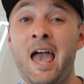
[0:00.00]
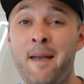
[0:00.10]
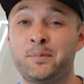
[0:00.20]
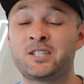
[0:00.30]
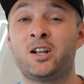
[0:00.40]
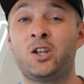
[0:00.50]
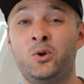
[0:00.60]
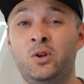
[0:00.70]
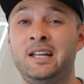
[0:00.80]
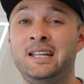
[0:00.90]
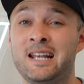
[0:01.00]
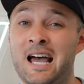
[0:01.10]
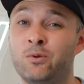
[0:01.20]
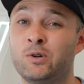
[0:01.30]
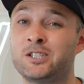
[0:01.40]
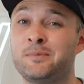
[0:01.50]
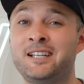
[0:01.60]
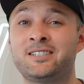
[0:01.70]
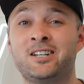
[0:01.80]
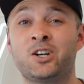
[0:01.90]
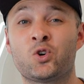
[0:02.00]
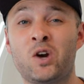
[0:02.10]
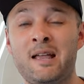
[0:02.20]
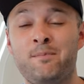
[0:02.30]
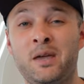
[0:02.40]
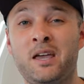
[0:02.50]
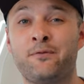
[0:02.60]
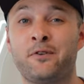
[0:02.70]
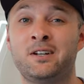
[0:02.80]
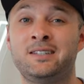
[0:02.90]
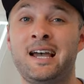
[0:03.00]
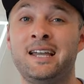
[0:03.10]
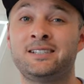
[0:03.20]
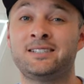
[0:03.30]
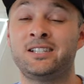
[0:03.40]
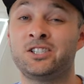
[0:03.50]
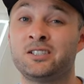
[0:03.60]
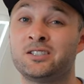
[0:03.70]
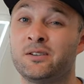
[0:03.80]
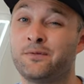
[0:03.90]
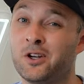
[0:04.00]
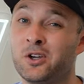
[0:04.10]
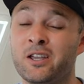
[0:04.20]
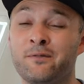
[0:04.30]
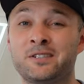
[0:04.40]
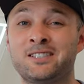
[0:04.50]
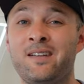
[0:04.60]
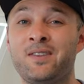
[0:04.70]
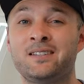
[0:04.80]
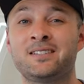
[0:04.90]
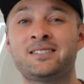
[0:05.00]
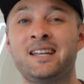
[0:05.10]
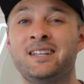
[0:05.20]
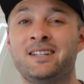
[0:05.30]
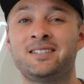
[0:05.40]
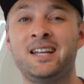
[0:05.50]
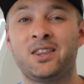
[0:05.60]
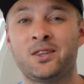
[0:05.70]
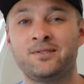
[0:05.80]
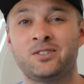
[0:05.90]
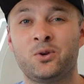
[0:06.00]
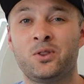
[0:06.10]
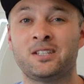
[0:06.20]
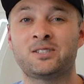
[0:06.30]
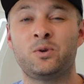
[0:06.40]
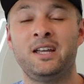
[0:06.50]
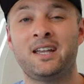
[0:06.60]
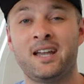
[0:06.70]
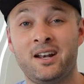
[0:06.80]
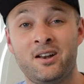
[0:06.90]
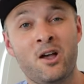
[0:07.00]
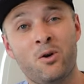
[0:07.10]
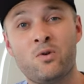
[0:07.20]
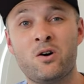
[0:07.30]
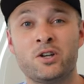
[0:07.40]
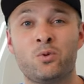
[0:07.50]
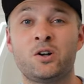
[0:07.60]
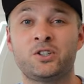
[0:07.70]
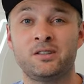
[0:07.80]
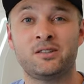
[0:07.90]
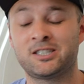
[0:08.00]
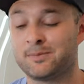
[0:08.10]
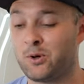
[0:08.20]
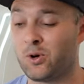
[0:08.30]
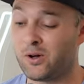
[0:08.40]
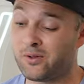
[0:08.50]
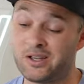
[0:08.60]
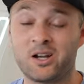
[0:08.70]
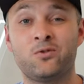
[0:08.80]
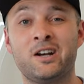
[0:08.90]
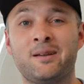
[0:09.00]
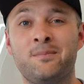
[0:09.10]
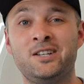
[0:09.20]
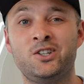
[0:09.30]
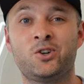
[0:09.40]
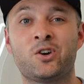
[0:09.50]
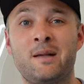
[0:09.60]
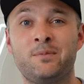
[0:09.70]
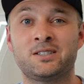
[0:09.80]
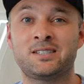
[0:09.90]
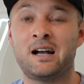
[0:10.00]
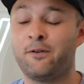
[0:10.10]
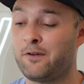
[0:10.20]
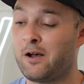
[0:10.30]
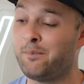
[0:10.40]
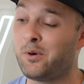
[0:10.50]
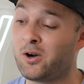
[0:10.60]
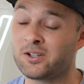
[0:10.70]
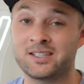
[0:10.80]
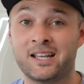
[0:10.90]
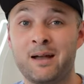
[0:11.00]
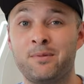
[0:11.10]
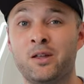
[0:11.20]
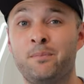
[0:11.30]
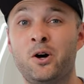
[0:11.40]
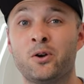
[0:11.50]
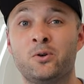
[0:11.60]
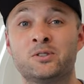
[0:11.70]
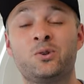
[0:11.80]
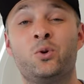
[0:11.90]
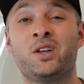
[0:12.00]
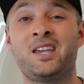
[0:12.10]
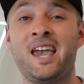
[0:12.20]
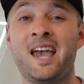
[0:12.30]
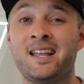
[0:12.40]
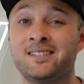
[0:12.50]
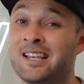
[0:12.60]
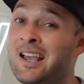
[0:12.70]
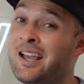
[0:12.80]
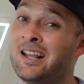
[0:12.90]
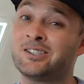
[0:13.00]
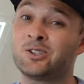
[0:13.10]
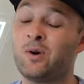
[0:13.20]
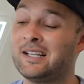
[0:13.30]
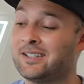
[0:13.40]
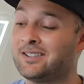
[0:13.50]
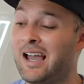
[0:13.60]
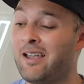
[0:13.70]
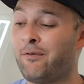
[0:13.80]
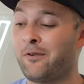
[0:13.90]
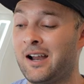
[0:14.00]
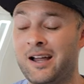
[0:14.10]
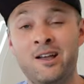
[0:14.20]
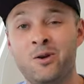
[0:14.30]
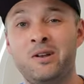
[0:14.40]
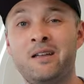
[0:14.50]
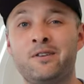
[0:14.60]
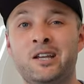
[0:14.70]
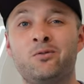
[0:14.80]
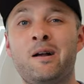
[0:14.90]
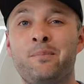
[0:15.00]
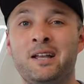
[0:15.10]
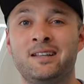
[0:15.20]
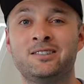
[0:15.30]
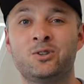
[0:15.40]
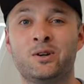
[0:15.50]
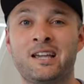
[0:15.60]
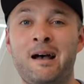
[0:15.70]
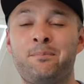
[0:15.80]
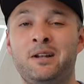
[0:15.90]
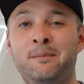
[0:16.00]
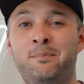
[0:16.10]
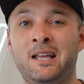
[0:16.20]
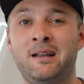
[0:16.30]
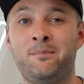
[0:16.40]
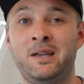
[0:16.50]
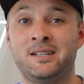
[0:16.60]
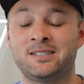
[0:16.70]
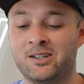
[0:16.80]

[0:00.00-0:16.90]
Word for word: Absolutely none, which makes it a great beer for a day session. So if you're looking for something to sink your teeth into this weekend while you're watching the sport, then I'd recommend you grab yourself a box. They come in the bottles or the cans, and it's always a day for it whenever you're ripping into a couple of better beers.